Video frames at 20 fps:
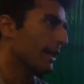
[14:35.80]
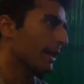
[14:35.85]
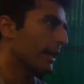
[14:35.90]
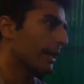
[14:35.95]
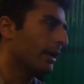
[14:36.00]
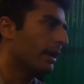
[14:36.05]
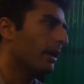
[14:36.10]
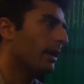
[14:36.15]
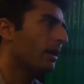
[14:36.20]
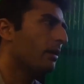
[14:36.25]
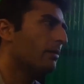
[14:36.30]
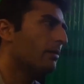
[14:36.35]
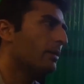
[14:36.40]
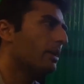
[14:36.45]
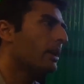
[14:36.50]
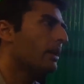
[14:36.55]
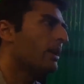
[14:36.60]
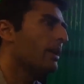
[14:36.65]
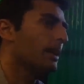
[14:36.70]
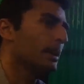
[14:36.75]
And
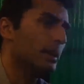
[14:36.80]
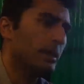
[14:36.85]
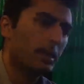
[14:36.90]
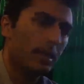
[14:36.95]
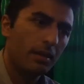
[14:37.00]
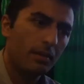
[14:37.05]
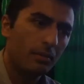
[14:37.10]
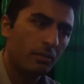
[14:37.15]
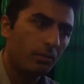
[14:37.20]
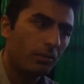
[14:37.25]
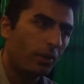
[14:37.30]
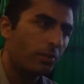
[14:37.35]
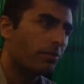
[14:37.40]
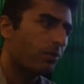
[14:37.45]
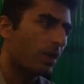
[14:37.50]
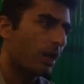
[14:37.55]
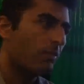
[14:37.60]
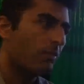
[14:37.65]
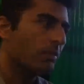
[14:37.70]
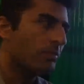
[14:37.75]
what
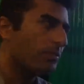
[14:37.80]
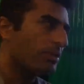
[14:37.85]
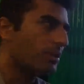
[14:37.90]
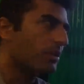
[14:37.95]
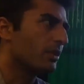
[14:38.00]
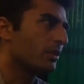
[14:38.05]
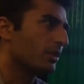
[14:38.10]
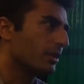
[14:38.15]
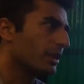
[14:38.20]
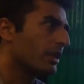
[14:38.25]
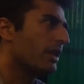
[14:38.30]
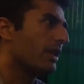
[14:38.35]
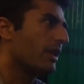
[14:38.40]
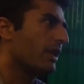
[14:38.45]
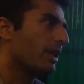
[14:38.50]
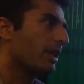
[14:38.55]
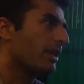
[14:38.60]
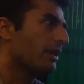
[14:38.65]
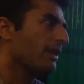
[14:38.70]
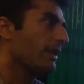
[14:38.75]
problems you're looking
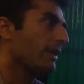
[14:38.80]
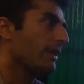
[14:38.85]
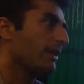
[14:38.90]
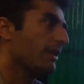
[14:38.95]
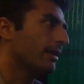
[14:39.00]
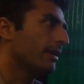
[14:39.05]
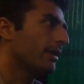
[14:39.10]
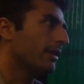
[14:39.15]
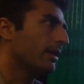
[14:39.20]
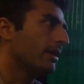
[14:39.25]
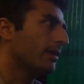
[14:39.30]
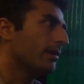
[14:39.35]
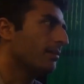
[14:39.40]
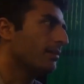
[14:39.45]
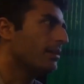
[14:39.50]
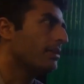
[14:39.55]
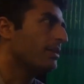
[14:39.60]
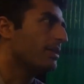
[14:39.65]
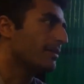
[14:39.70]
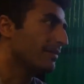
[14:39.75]
at and
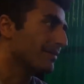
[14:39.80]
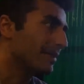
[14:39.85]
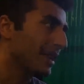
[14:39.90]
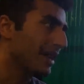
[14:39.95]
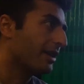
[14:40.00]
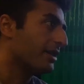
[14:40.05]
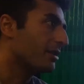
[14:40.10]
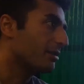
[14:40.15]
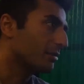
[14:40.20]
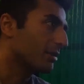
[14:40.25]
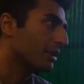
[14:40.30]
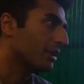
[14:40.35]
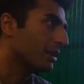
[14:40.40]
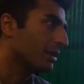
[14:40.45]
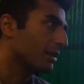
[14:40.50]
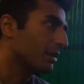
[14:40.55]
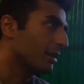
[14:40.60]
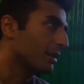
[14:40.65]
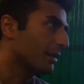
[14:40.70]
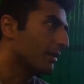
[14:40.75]
you see value
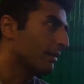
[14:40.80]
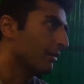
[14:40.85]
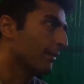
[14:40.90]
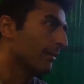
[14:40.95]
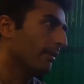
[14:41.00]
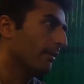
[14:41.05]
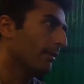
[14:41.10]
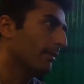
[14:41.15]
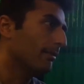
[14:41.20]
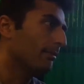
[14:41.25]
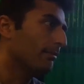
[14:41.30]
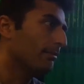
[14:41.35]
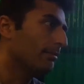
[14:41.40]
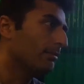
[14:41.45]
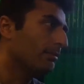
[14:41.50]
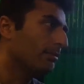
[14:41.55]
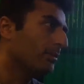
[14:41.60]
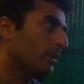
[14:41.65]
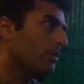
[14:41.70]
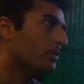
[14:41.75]
in
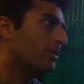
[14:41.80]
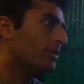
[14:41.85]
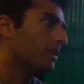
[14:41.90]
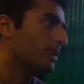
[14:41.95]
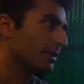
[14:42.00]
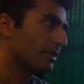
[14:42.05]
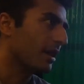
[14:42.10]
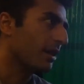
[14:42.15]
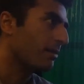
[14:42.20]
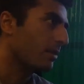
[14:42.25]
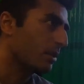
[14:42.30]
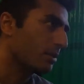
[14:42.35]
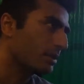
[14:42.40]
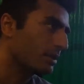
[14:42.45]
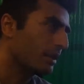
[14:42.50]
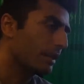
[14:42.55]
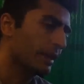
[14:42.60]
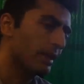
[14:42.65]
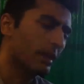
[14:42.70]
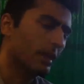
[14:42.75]
most of the time,
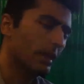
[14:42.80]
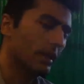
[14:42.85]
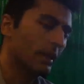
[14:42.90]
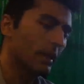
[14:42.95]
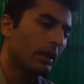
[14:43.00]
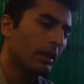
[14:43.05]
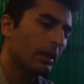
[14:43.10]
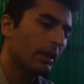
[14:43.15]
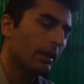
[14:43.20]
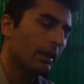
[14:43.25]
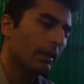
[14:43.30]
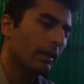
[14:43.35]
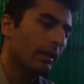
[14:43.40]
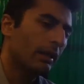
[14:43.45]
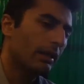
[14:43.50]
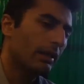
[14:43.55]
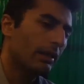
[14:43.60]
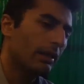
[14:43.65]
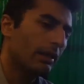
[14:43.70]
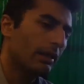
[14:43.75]
mostly.
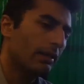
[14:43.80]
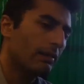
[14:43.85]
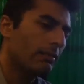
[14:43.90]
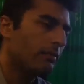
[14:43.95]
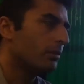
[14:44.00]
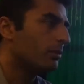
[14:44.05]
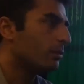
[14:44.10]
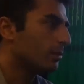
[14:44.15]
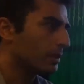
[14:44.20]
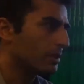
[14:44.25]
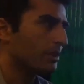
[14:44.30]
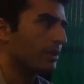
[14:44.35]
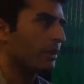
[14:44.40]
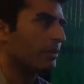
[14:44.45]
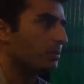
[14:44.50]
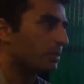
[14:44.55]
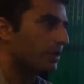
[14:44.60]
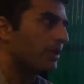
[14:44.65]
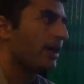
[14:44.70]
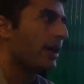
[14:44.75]
And we'll start
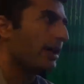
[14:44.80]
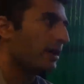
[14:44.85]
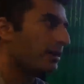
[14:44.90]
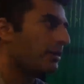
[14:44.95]
with that.